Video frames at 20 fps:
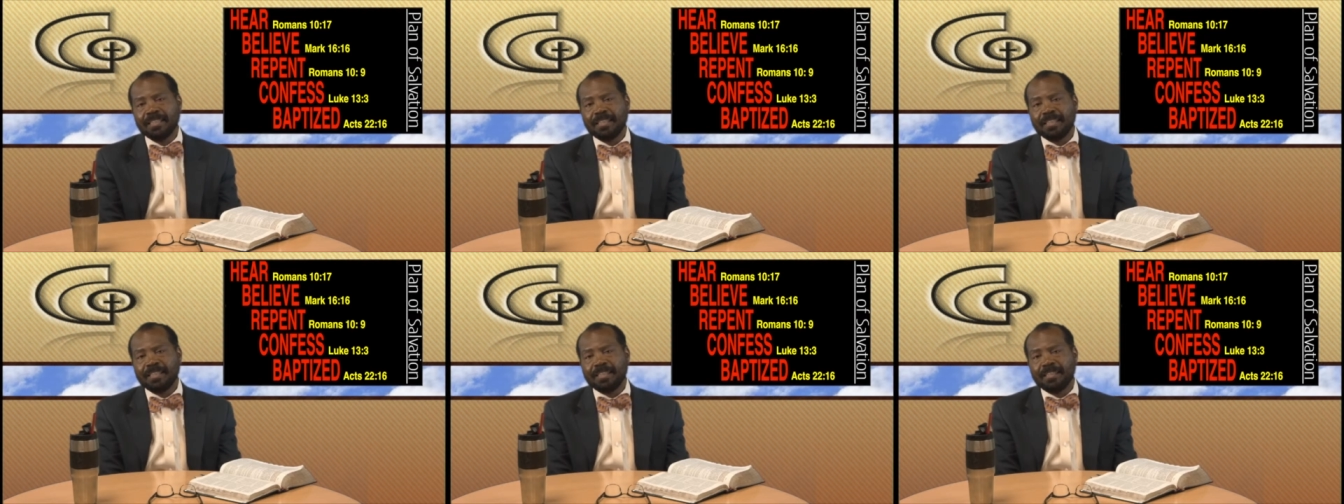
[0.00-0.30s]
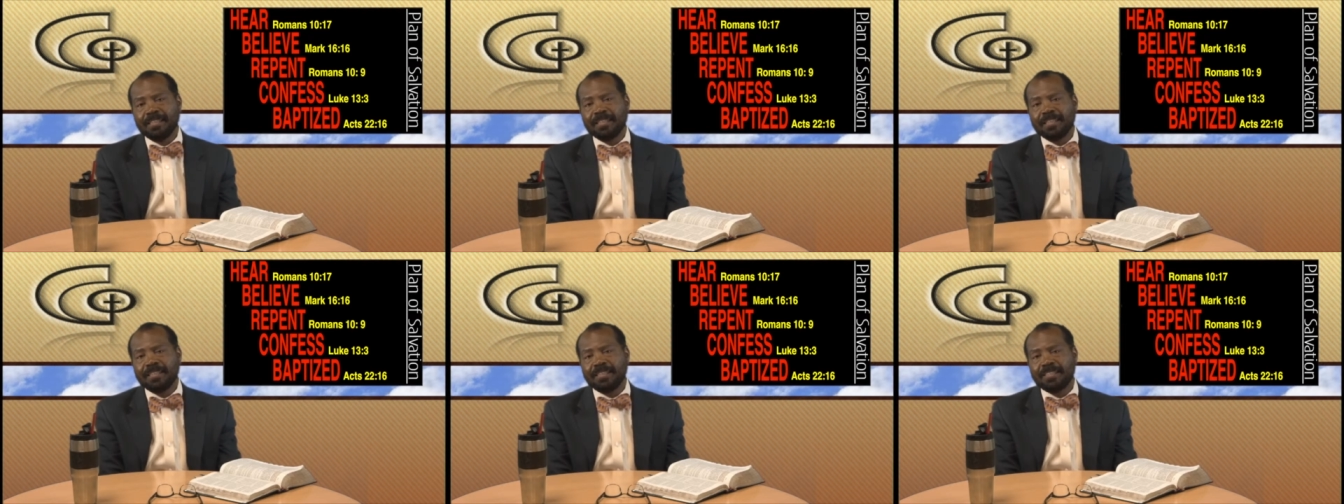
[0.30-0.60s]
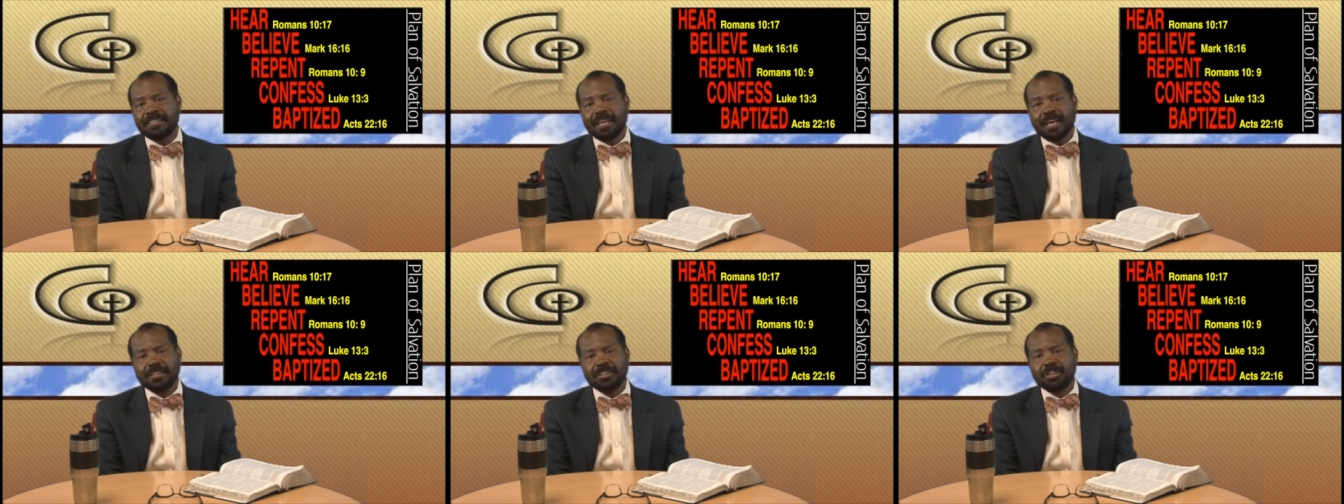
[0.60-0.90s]
Uh,
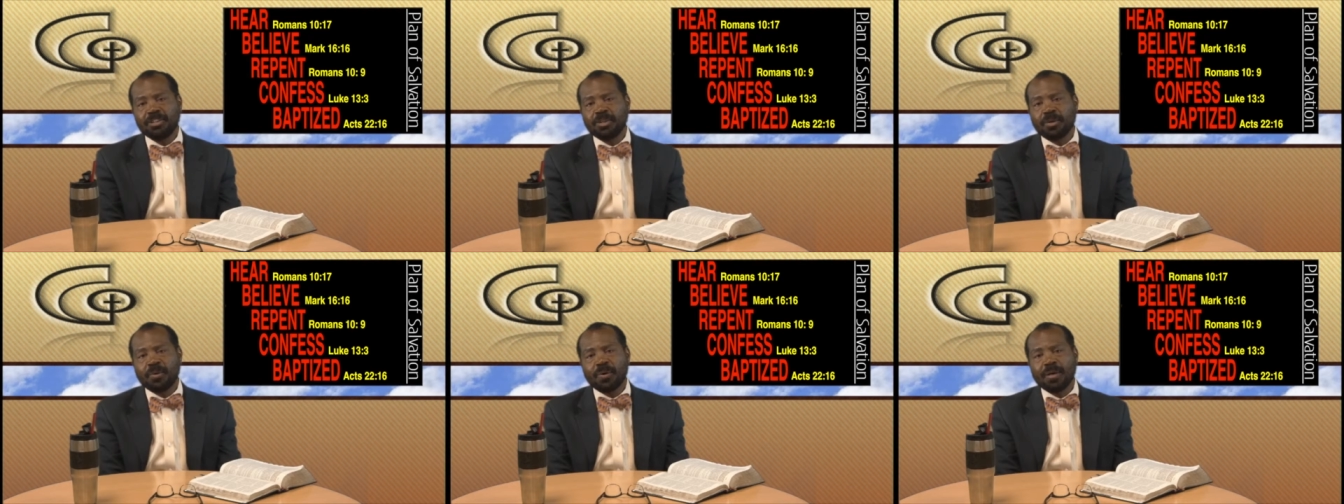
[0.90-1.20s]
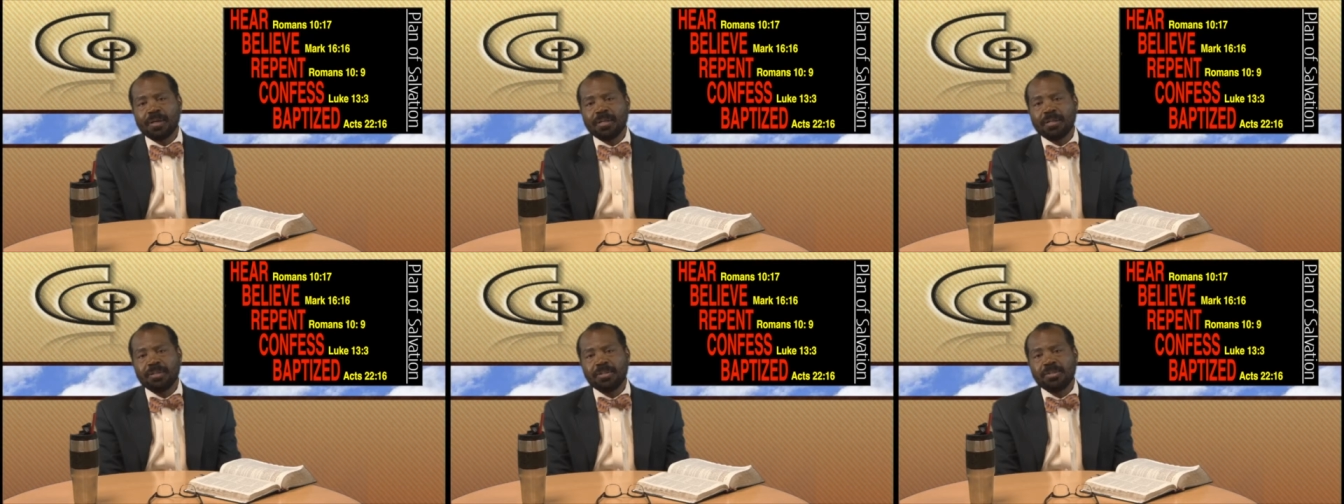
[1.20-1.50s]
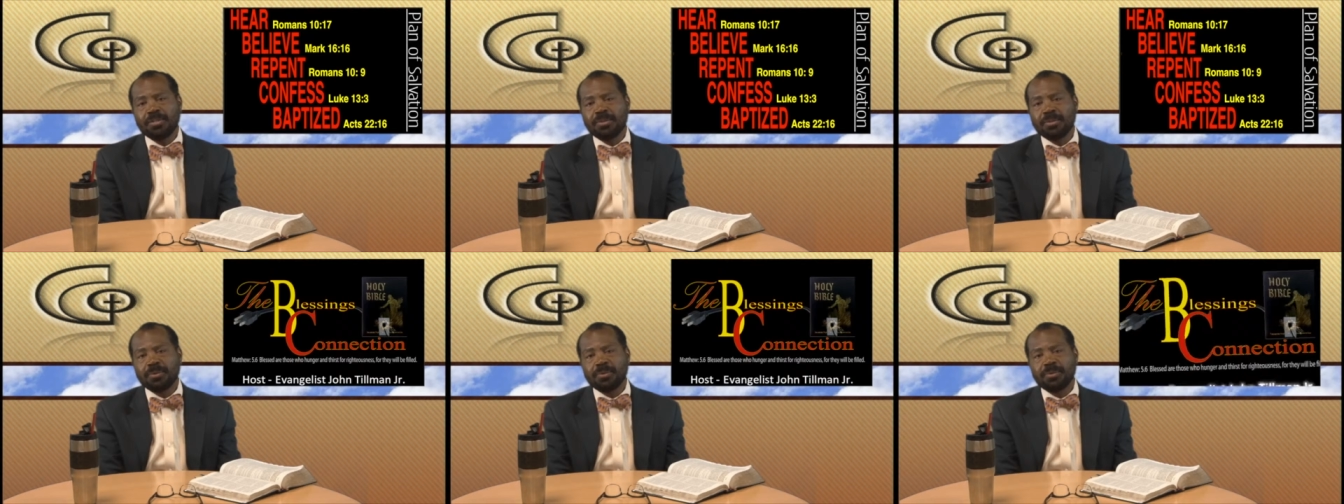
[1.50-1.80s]
it's our joy
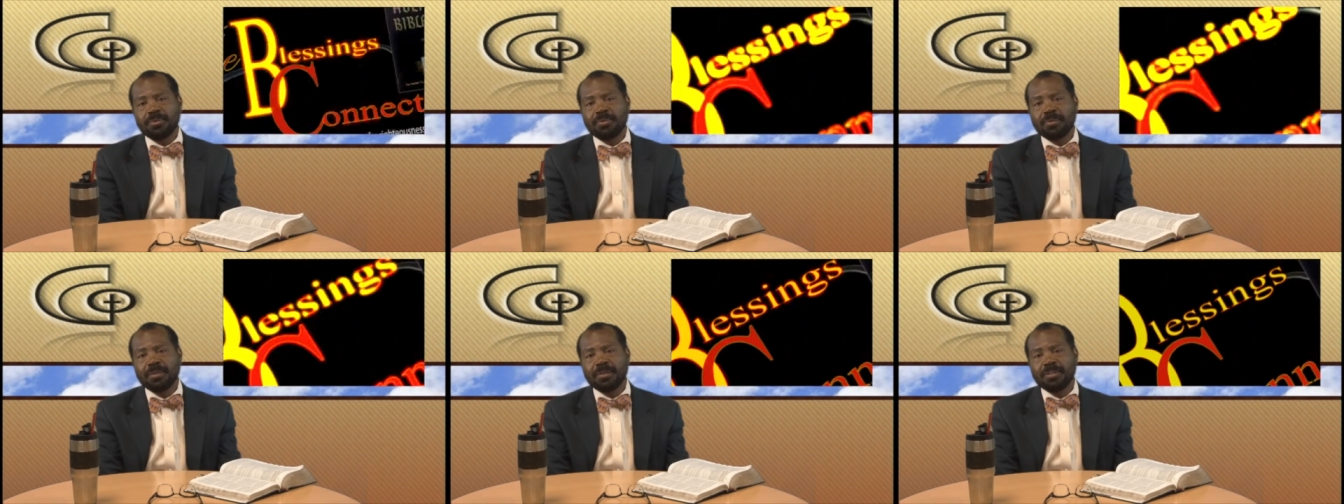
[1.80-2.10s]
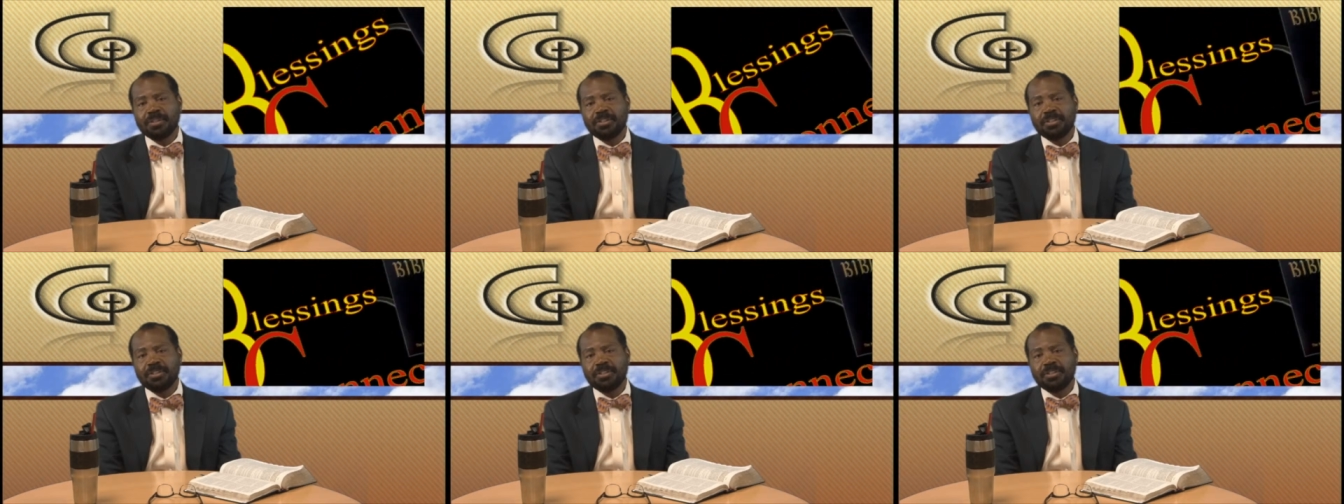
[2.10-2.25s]
to uh,